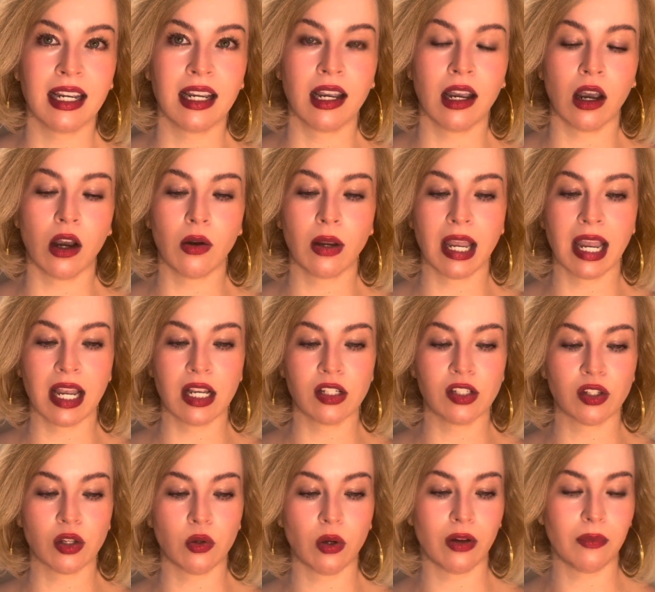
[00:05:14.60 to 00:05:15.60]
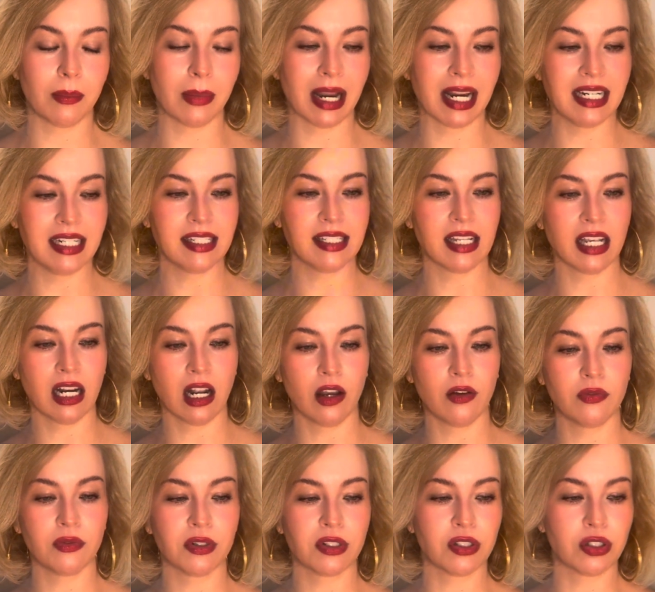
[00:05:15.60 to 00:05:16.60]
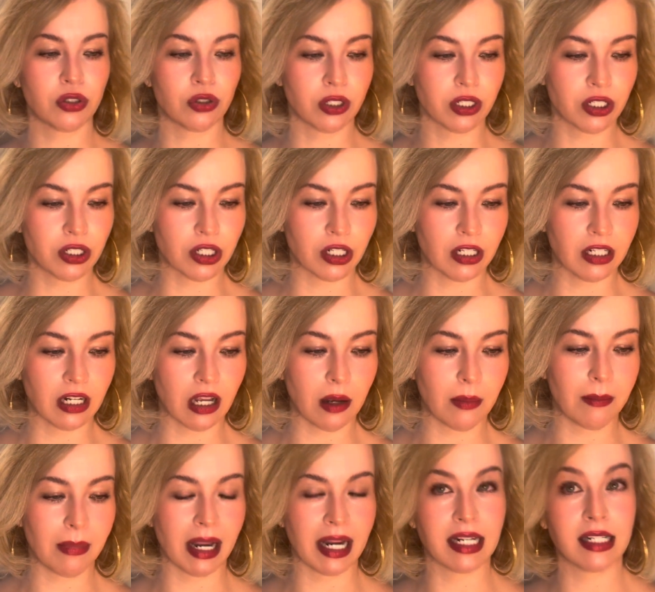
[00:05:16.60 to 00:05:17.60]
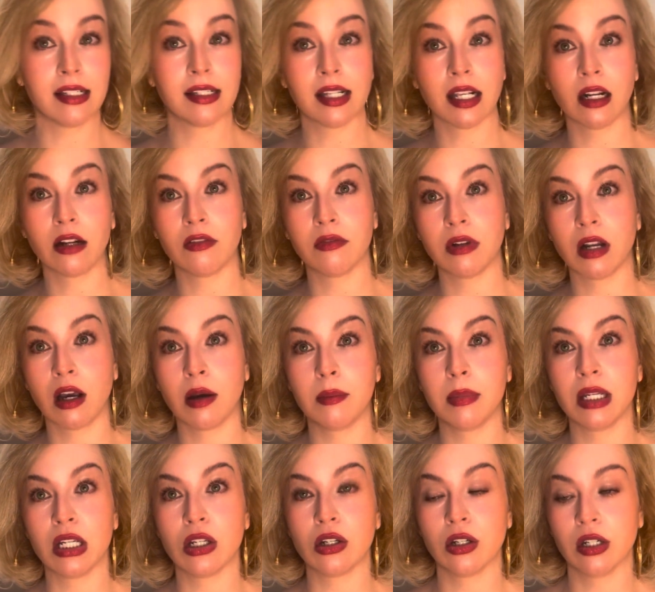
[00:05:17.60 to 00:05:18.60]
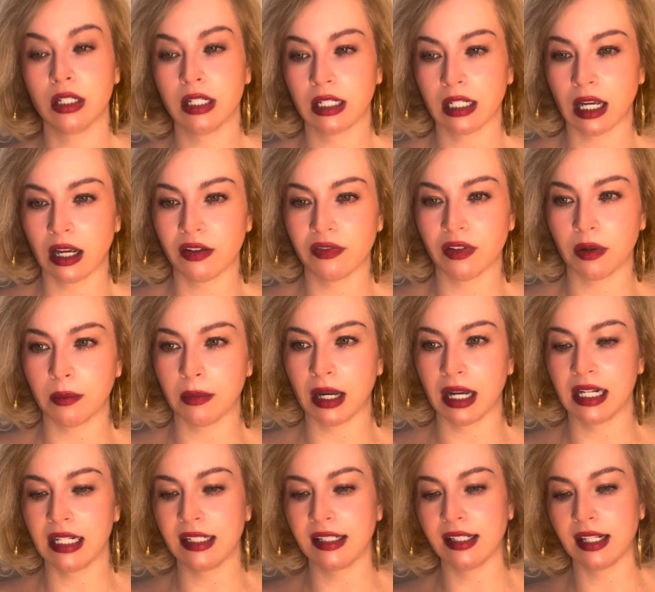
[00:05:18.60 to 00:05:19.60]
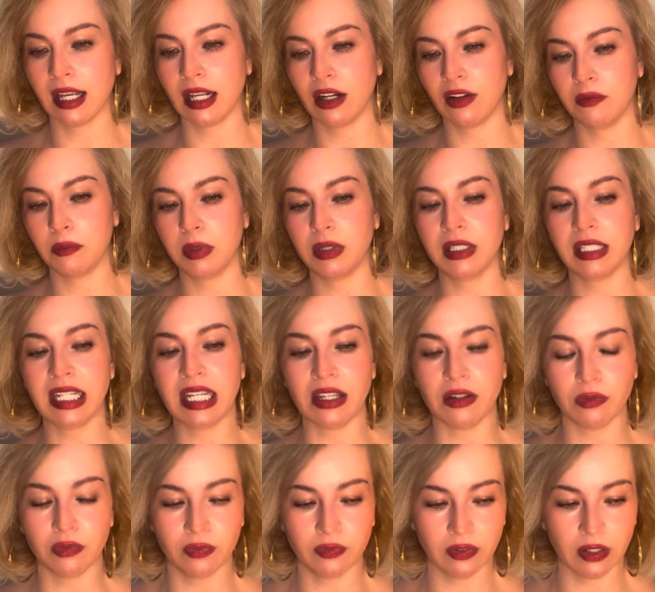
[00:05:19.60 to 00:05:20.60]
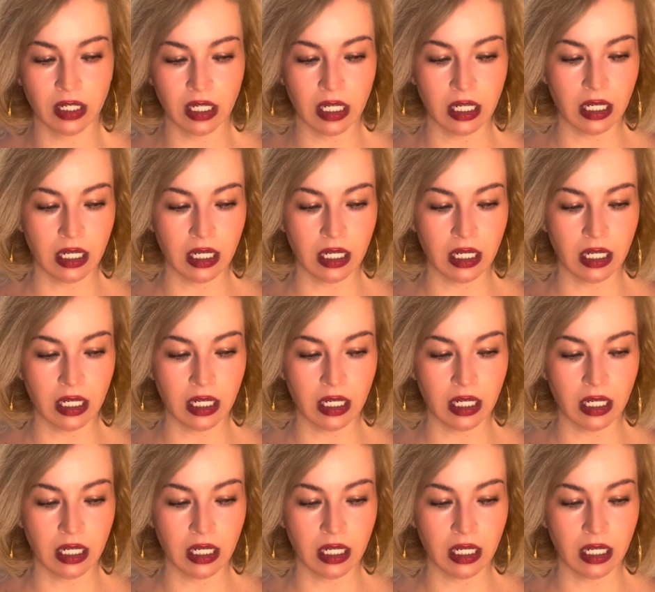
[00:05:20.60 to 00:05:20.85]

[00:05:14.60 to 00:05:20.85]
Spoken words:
Okay. So a mindset of restriction, a mindset of not being good enough, a mindset of belief